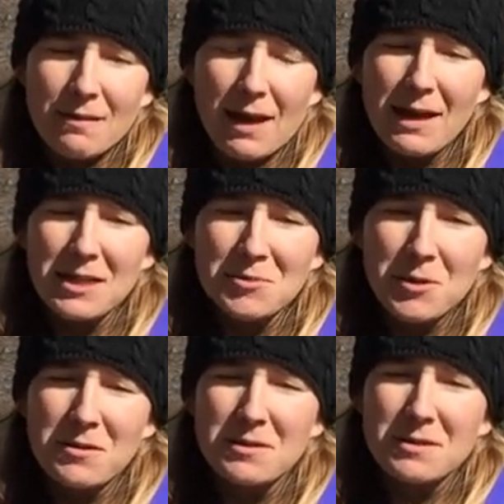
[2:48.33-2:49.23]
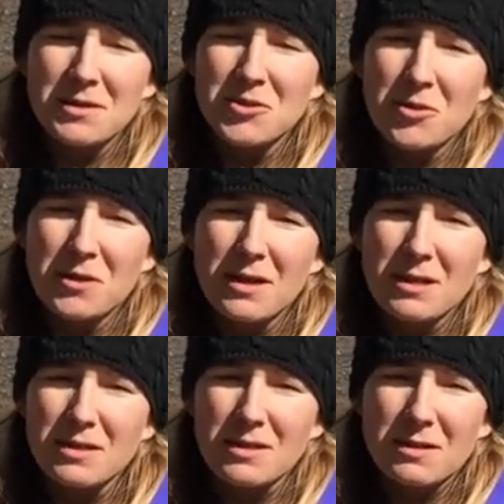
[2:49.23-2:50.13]
I experienced this journey
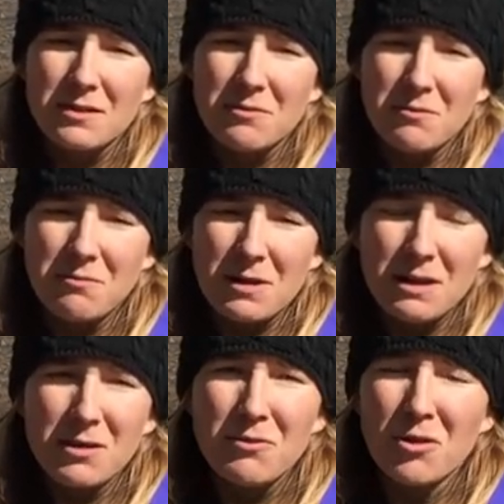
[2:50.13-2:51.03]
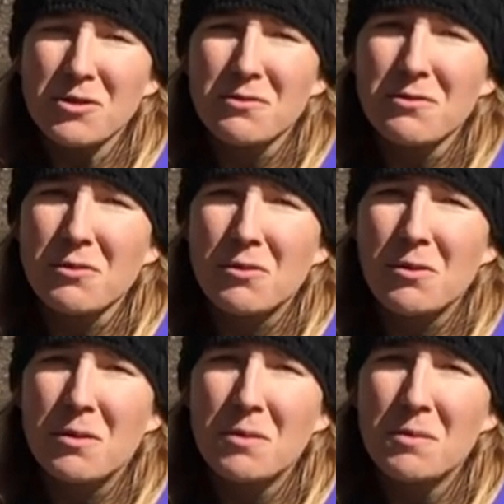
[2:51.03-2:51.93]
as a really
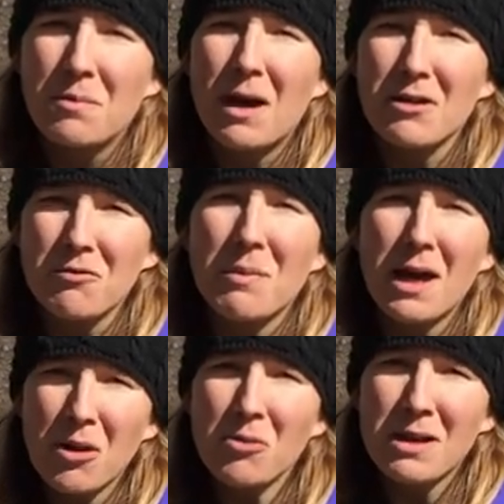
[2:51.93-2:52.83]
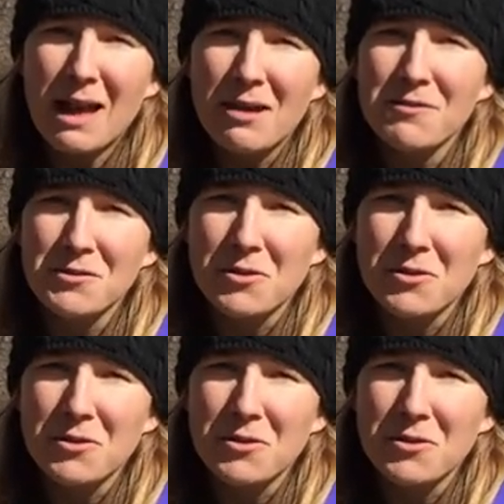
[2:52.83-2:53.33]
wonderful part of my own life